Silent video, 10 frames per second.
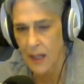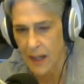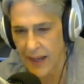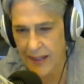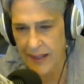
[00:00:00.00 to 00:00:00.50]

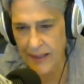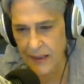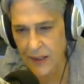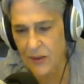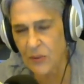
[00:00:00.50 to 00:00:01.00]
Hey,
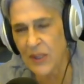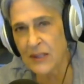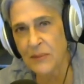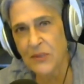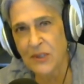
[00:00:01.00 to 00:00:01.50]
hello,
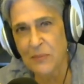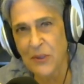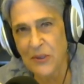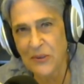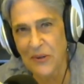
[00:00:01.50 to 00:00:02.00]
welcome to the
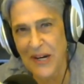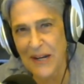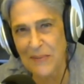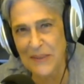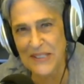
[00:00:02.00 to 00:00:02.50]

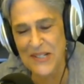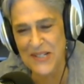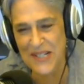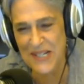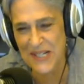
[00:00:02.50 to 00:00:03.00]
program. It's
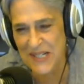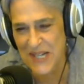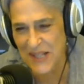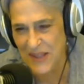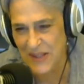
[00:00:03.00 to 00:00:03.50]
the
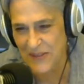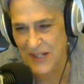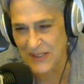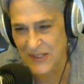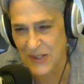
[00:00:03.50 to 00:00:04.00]
10th of
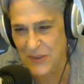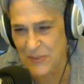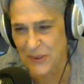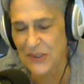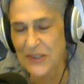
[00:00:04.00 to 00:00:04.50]

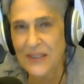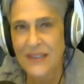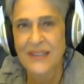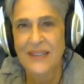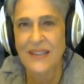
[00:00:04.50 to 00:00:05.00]
October,
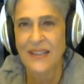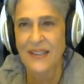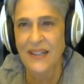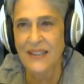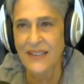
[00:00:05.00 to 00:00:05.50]

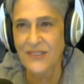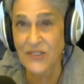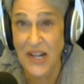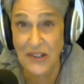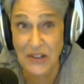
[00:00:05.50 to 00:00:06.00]
and it's
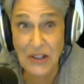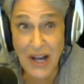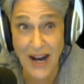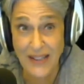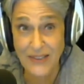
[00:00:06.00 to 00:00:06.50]
10
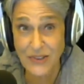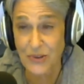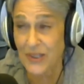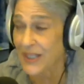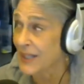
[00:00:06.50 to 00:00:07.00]
o'clock,
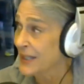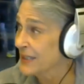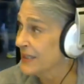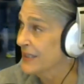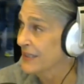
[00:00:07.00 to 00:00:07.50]
sort of, kind
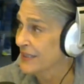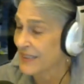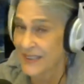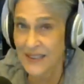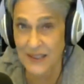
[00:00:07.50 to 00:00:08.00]
of.
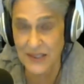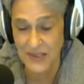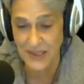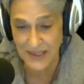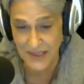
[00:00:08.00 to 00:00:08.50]
At
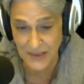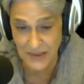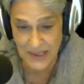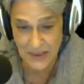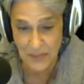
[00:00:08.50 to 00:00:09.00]
least it is
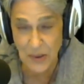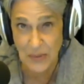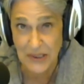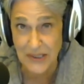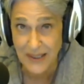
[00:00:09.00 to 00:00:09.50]
at the
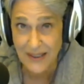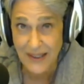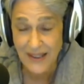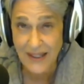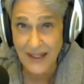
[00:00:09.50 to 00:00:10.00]
moment.
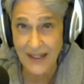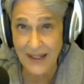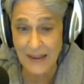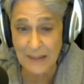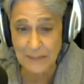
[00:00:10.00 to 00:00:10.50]

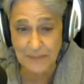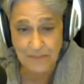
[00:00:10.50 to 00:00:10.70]
I